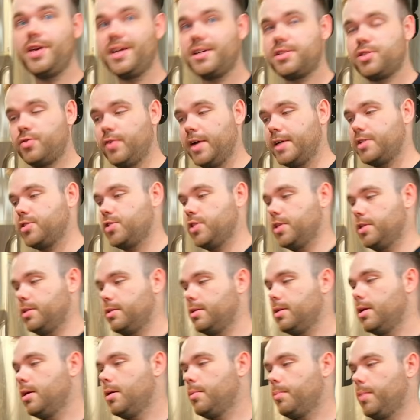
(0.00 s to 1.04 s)
extraction
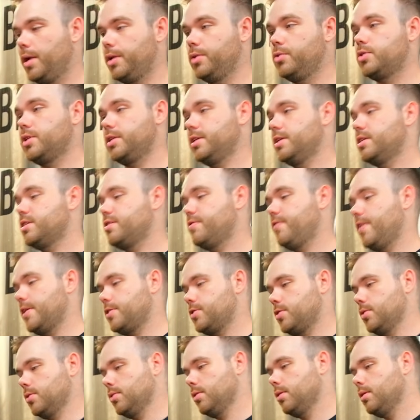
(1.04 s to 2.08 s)
by using this
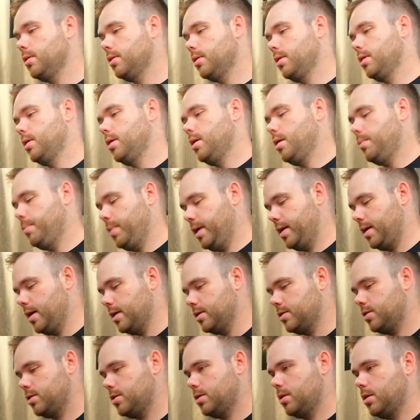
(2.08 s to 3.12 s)
vessel,
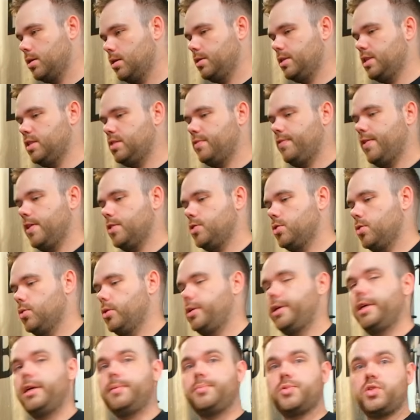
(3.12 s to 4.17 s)
because this vessel
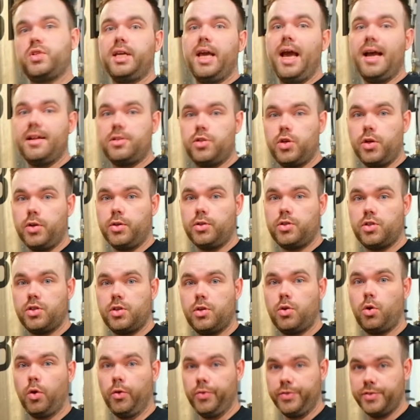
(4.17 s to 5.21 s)
keeps the adjuncts
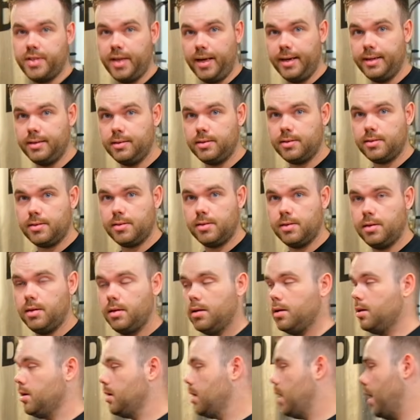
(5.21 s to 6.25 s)
contained,
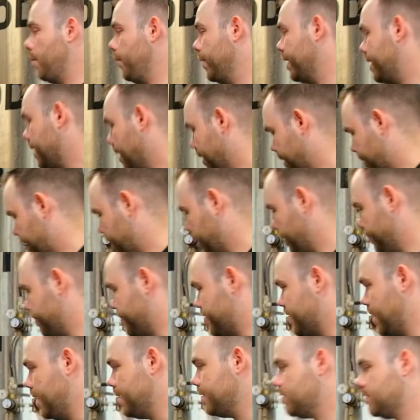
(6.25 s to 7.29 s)
and we can keep
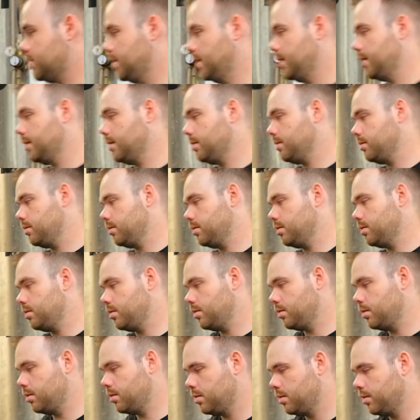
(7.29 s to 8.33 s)
tasting
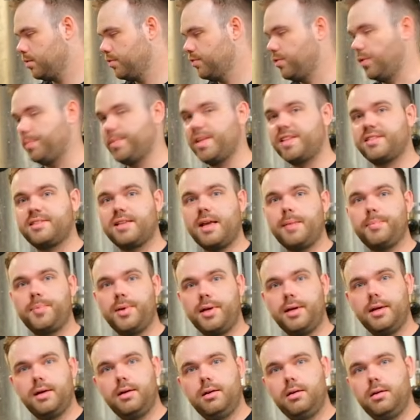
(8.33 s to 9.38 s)
from the tap
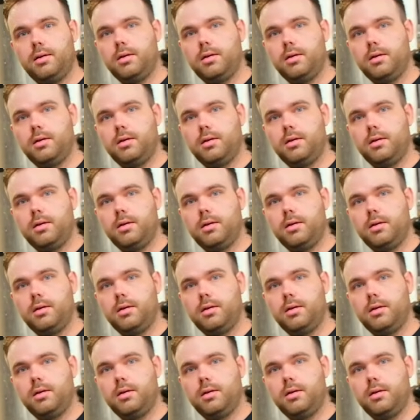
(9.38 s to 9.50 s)
here